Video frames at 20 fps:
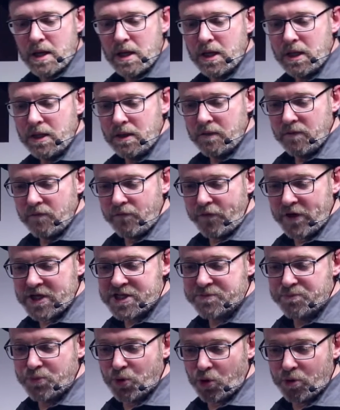In
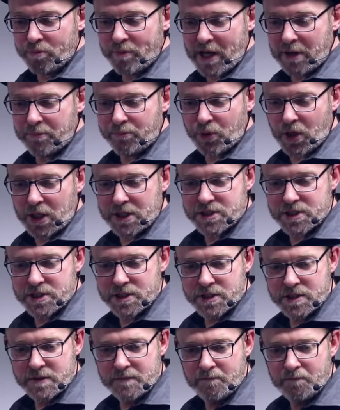fixed broadband
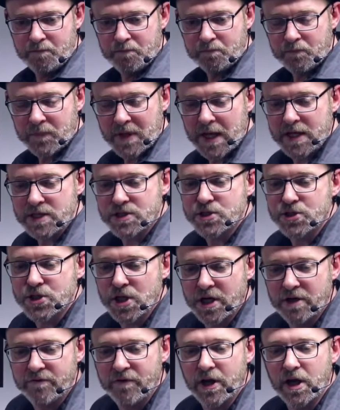prices, as a
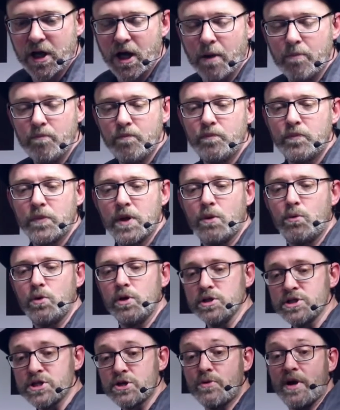share of income,
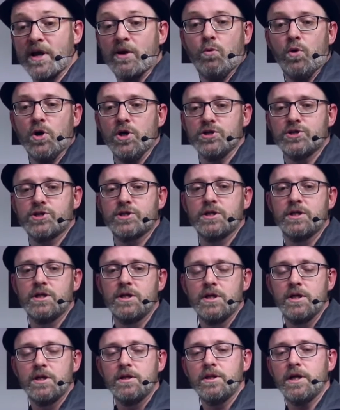we also rank worse
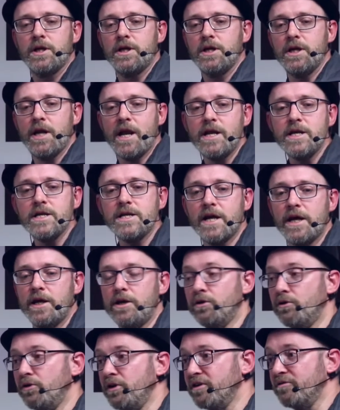than in any
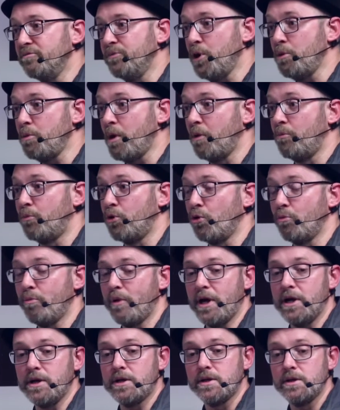category of mobile
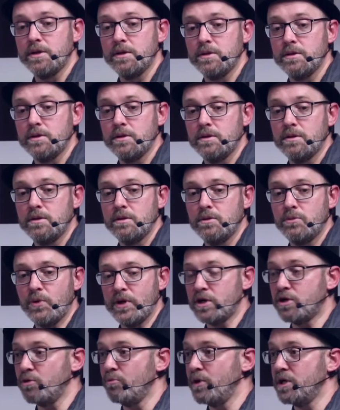broadband
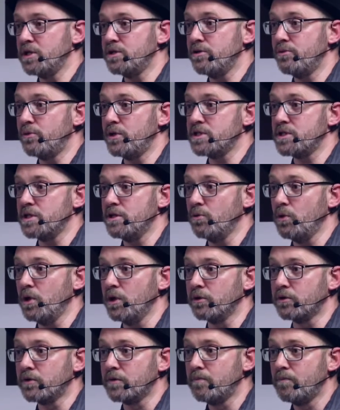when compared to the rest of the
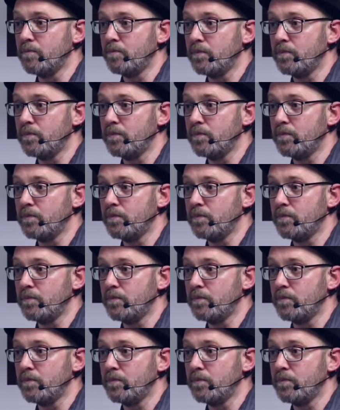world.